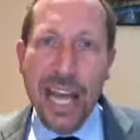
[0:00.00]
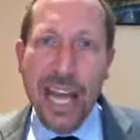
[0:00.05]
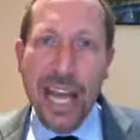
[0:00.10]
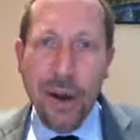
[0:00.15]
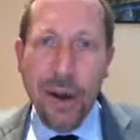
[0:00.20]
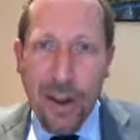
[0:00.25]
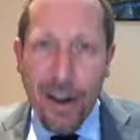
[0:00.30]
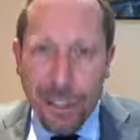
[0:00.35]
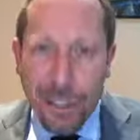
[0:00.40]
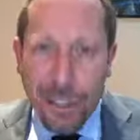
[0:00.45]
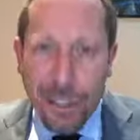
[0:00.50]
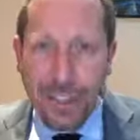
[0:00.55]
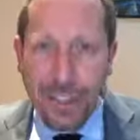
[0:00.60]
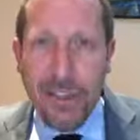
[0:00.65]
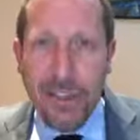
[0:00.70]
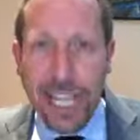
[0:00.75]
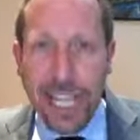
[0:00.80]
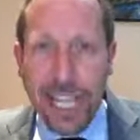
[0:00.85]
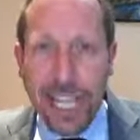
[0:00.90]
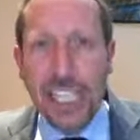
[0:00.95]
Now,
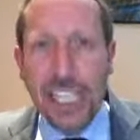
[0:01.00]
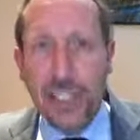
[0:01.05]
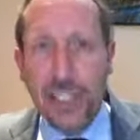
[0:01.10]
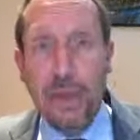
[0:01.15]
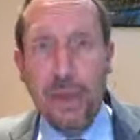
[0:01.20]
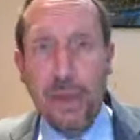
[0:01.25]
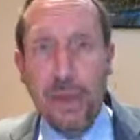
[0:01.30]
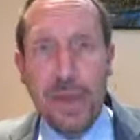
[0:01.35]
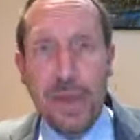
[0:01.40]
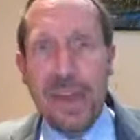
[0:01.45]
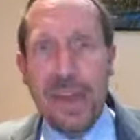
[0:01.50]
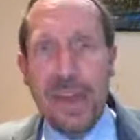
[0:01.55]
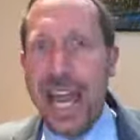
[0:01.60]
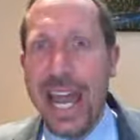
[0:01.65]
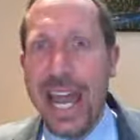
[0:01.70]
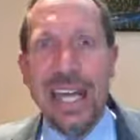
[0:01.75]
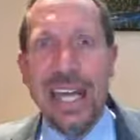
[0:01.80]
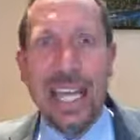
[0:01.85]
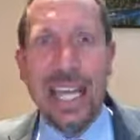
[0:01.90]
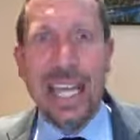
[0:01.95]
obviously, the issue with
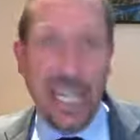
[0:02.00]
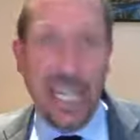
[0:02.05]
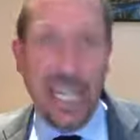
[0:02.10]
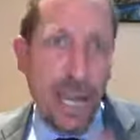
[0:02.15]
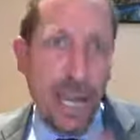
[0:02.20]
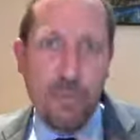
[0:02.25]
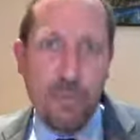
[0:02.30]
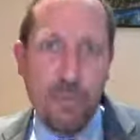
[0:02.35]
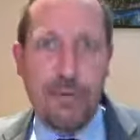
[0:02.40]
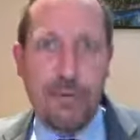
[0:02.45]
any